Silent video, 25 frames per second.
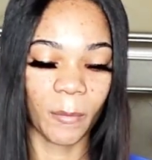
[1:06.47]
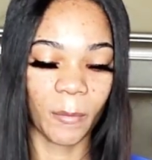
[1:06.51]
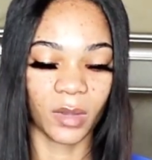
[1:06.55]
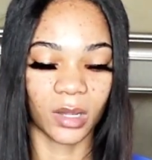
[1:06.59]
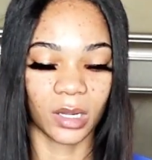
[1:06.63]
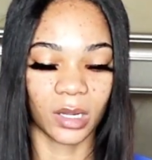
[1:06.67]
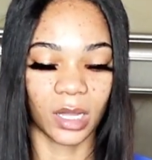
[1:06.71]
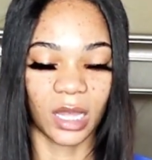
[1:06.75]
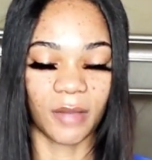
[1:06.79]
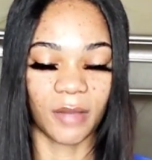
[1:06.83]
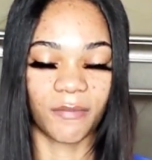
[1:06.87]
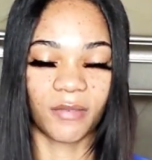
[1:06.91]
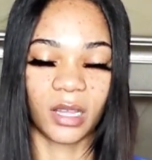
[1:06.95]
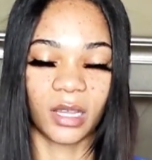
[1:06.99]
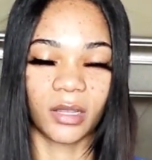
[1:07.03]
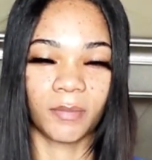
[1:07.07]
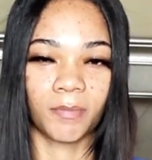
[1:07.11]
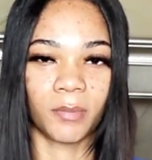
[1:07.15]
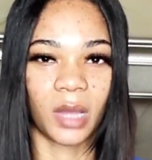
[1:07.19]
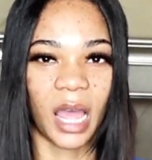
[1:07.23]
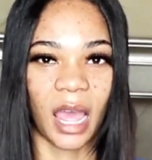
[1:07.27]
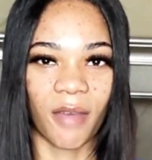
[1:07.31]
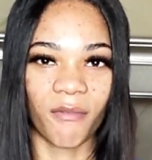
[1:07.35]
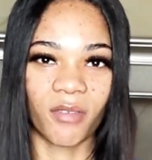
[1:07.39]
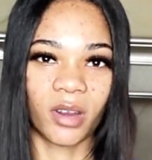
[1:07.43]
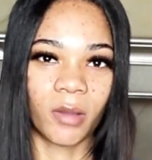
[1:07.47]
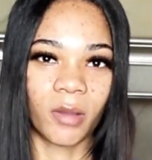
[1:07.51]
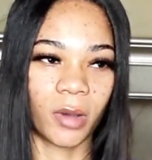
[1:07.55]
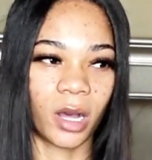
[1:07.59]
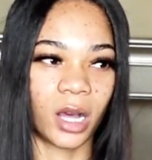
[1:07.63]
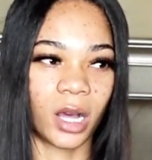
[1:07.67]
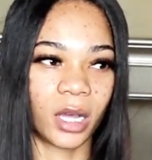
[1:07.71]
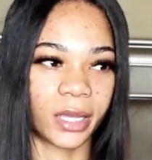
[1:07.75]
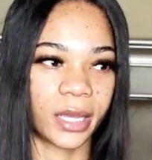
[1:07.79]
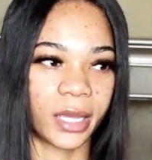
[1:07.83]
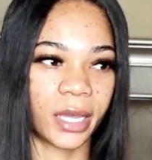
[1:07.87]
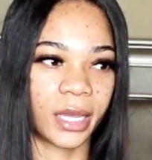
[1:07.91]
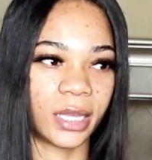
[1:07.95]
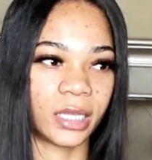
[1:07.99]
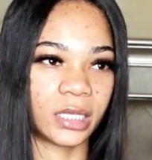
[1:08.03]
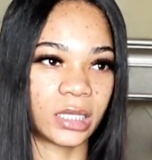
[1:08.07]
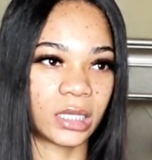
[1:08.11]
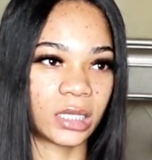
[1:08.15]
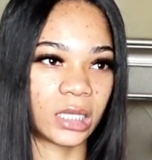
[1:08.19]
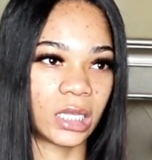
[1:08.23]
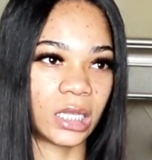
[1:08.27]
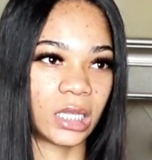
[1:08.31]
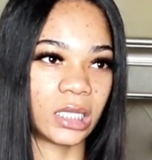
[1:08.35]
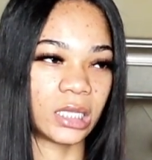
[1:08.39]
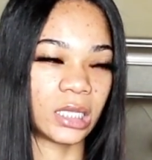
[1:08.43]
Like, I feel like having a podcast
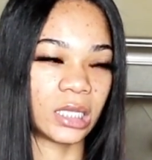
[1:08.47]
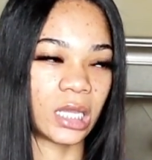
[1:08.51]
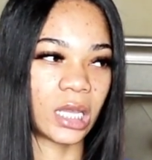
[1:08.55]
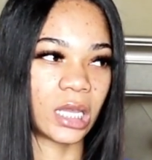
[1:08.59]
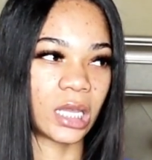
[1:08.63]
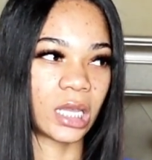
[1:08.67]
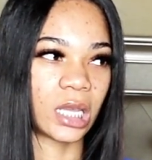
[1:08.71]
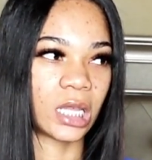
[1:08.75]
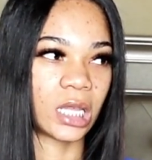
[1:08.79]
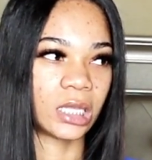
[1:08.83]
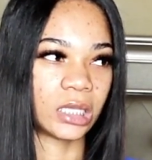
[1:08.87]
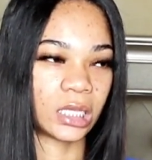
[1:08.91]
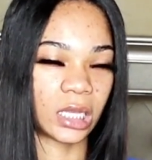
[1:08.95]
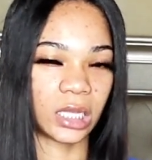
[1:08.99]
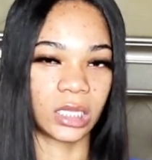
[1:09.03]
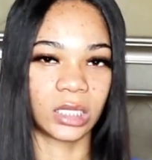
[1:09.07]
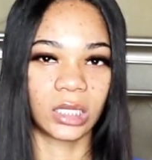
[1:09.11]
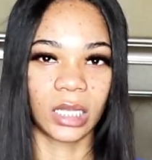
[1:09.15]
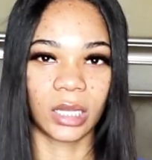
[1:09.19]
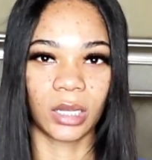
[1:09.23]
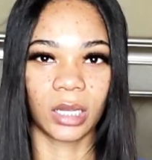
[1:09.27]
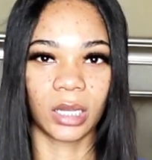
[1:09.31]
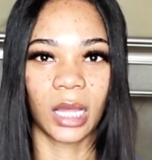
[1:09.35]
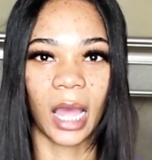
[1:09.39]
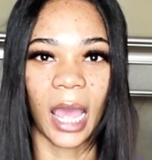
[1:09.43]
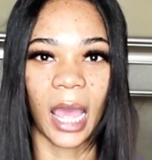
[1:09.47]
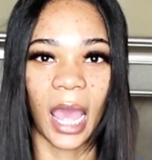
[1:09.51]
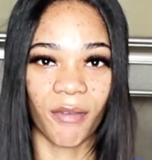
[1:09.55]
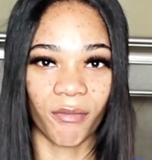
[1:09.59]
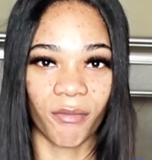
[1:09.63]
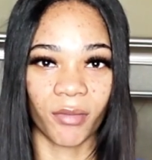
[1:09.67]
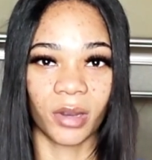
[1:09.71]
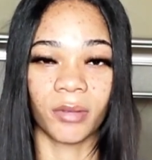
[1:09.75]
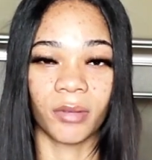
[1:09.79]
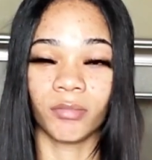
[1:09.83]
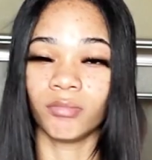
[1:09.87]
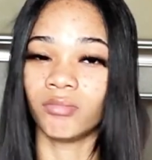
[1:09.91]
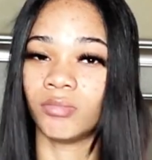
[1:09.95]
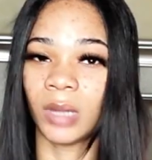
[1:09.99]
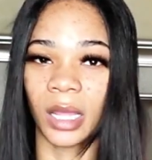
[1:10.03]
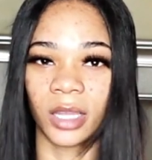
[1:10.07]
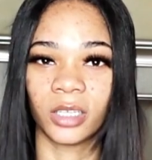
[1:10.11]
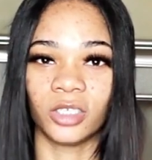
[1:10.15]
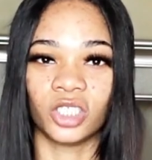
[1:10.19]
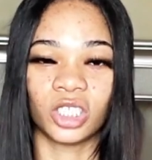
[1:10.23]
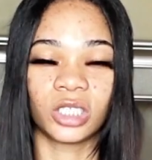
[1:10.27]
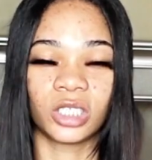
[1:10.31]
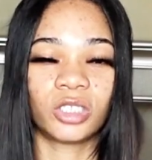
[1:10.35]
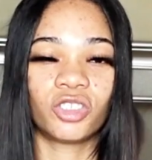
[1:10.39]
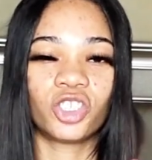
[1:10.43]
is like, it takes having like
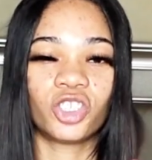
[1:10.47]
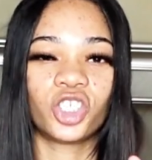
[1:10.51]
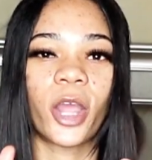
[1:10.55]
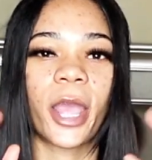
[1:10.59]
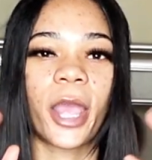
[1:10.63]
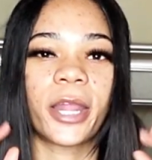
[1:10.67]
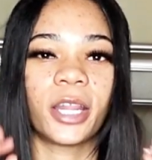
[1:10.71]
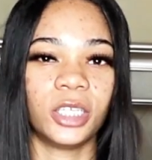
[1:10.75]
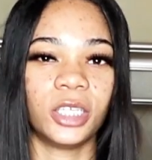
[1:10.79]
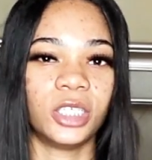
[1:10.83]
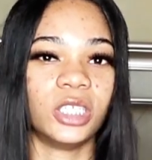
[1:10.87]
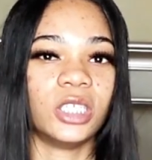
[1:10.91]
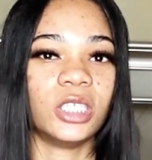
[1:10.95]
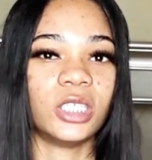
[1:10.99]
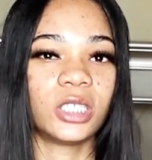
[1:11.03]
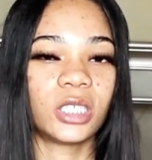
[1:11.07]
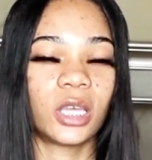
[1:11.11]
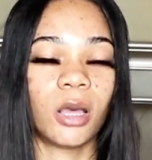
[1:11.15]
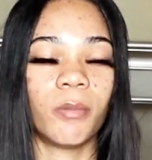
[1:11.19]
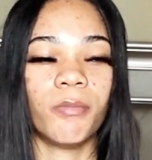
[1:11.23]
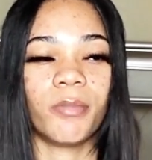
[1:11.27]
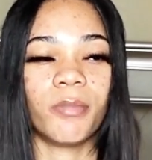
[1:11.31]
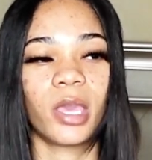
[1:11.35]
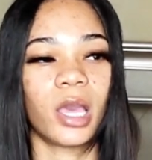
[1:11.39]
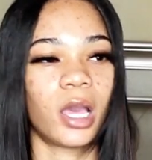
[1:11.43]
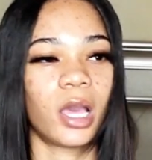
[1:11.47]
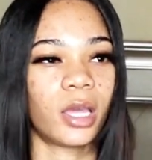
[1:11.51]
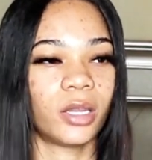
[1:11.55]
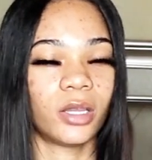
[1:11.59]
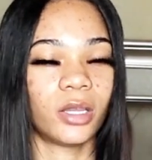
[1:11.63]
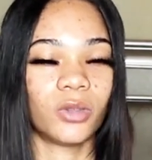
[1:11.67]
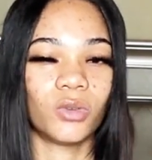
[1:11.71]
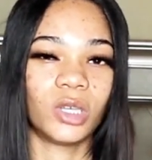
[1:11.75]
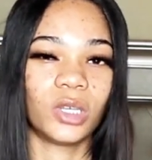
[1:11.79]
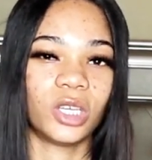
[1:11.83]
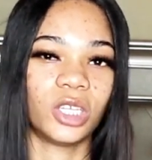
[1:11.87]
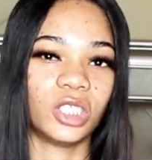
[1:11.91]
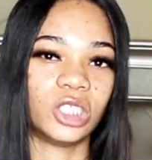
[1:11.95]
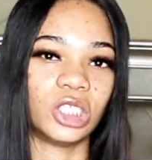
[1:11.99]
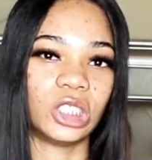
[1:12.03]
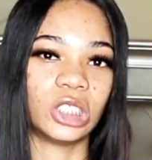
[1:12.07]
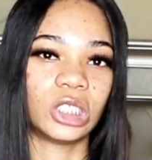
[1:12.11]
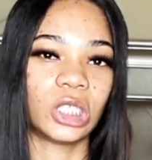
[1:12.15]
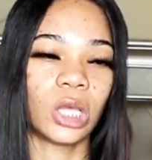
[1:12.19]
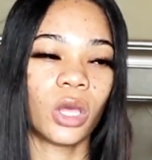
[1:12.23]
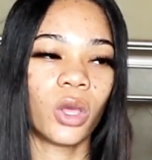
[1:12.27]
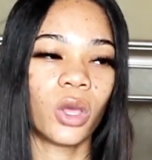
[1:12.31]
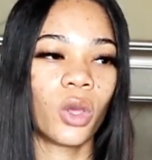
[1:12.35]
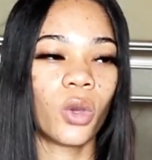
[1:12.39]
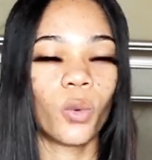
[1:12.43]
just strategies come behind it. You can't just
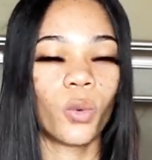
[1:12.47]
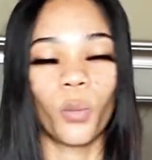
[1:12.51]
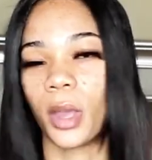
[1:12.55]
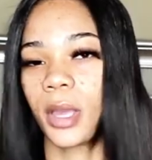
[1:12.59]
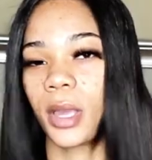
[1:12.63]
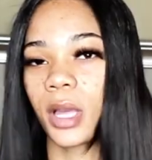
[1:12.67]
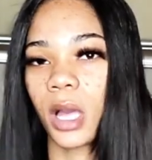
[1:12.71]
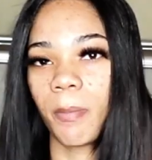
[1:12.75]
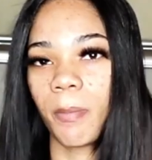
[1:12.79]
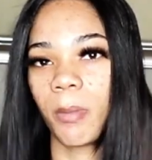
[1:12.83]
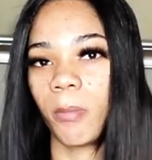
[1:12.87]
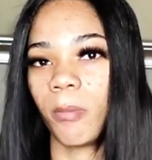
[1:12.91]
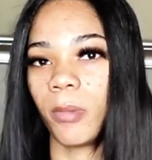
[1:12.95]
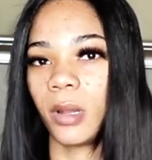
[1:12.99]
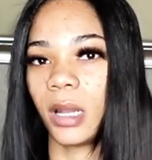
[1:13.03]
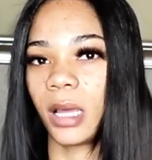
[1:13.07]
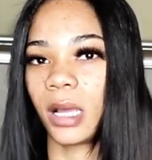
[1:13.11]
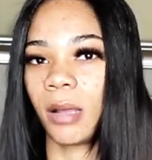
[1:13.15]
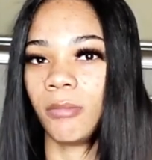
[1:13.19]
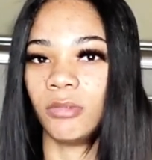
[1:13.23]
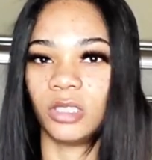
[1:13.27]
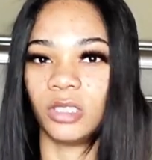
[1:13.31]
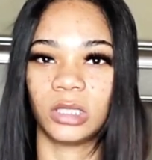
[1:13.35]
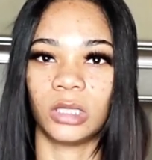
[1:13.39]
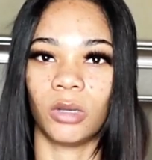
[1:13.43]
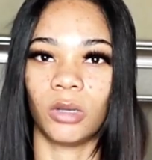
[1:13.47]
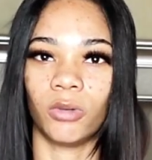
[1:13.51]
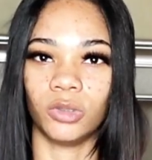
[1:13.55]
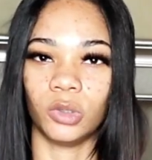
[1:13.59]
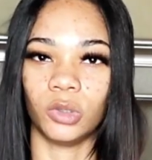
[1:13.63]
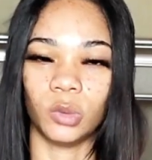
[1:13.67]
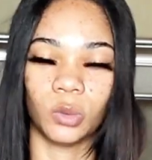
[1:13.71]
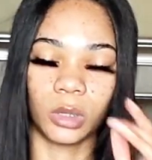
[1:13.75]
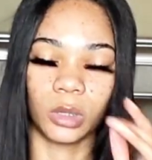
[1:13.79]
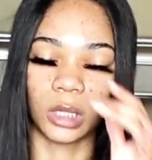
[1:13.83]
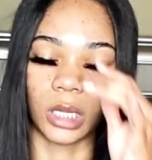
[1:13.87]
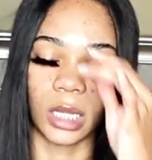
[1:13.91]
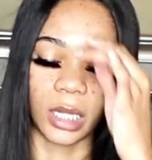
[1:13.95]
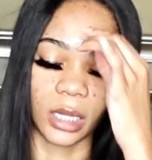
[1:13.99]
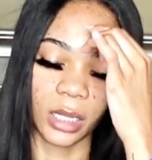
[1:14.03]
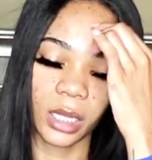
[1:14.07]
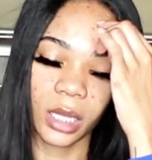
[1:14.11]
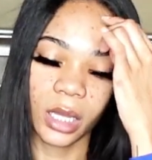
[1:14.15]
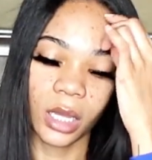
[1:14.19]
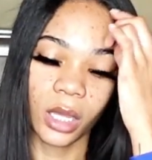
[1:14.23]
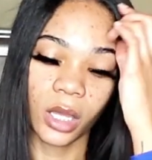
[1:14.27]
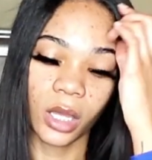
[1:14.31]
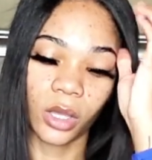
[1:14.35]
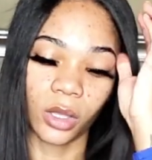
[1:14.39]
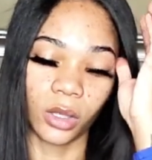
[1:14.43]
wake up and be like, I'm just gonna do it. Like,
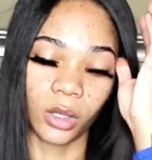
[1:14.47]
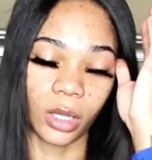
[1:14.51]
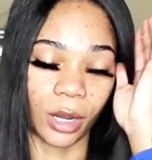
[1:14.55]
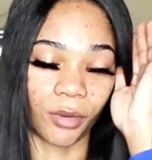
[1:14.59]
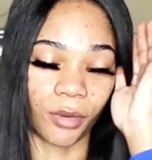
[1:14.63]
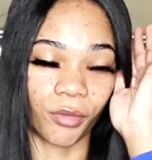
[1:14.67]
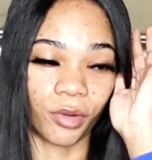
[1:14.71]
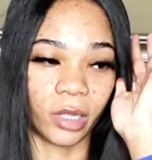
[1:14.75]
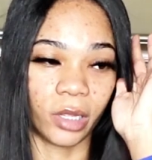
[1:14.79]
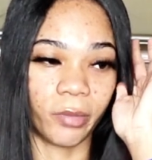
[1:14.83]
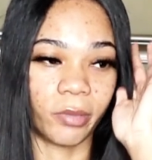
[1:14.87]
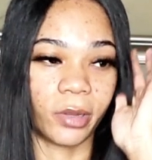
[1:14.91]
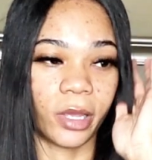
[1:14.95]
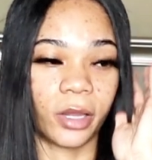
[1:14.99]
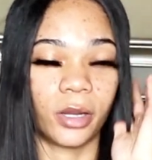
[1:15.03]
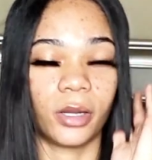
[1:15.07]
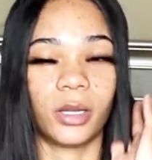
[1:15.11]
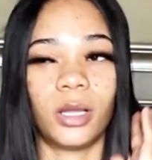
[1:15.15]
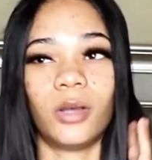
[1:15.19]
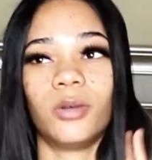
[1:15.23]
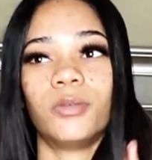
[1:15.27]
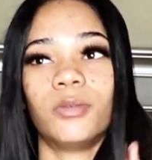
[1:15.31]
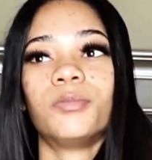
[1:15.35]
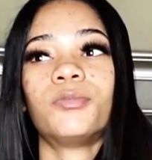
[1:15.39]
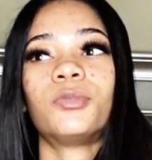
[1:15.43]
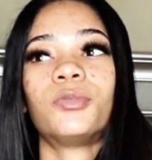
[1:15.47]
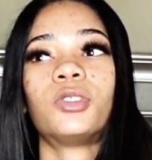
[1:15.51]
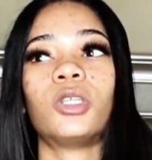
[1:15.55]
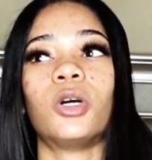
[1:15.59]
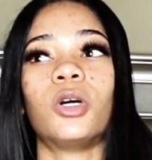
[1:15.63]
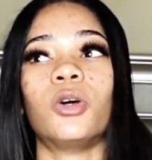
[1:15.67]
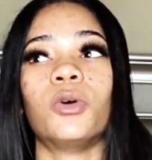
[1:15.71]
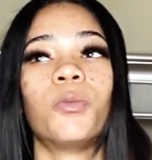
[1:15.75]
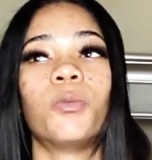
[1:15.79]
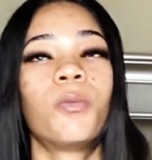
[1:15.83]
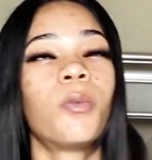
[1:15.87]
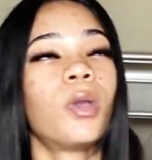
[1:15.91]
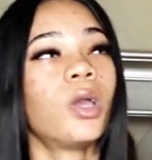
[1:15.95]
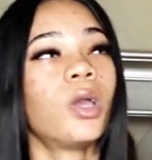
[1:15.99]
you gotta really plan it out. So